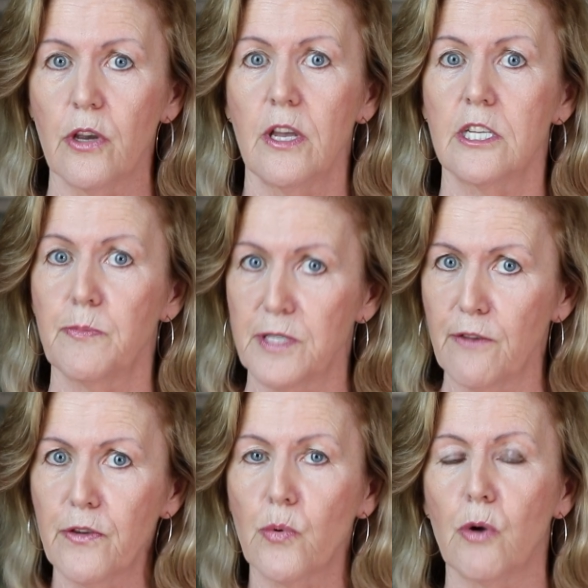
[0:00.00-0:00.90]

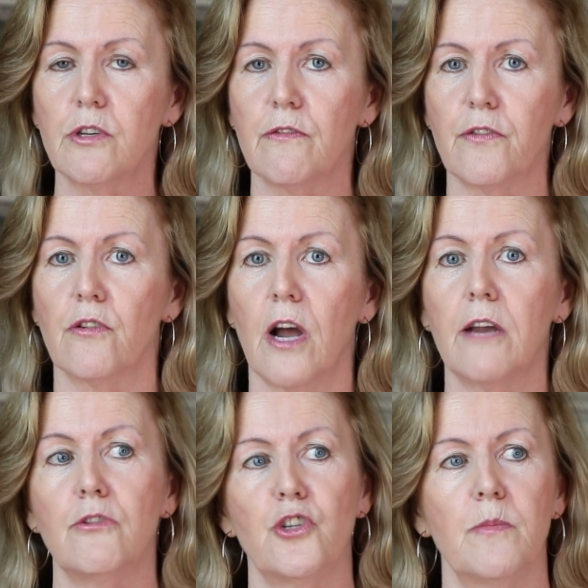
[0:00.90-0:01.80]
specific quota for
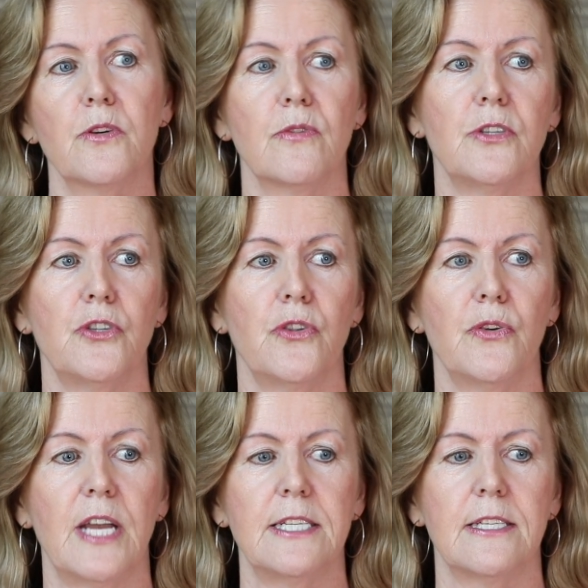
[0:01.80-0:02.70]
Irish immigrants to the
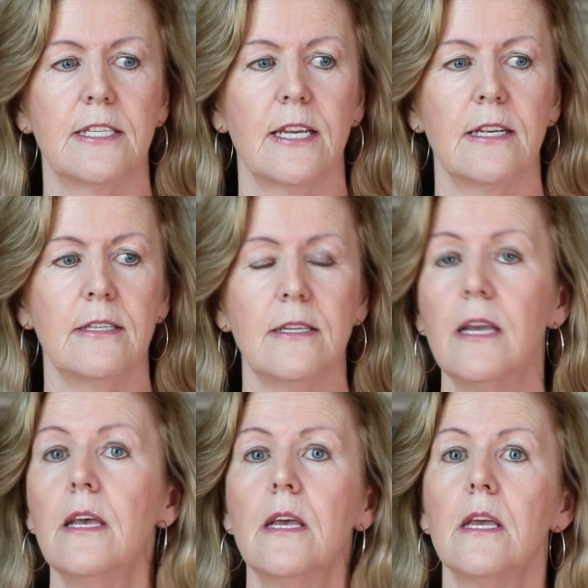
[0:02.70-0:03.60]
United States.
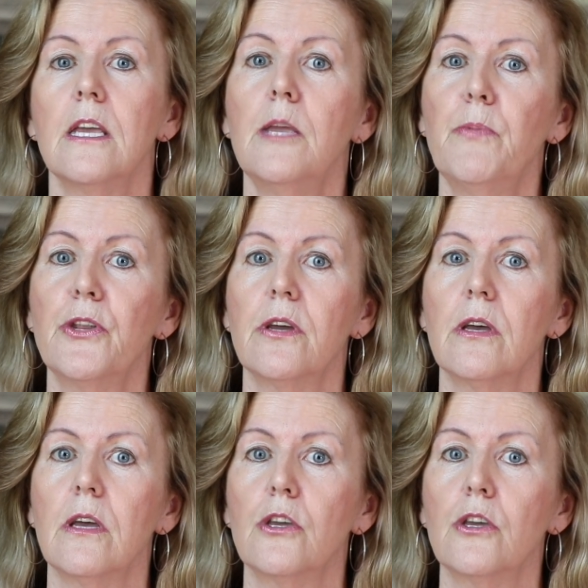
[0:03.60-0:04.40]
He put a